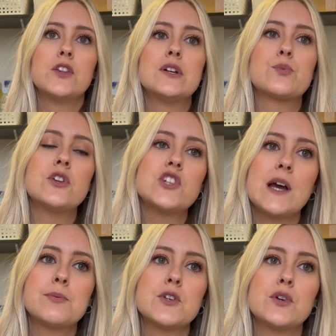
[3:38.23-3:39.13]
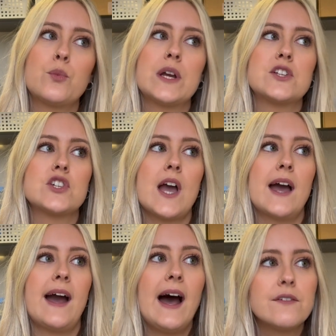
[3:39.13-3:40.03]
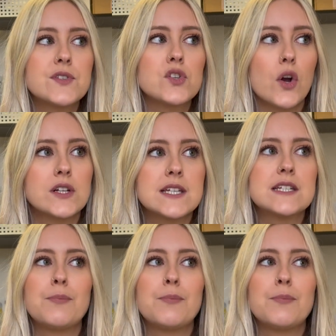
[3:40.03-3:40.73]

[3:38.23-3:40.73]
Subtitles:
There's one chapter which I have started,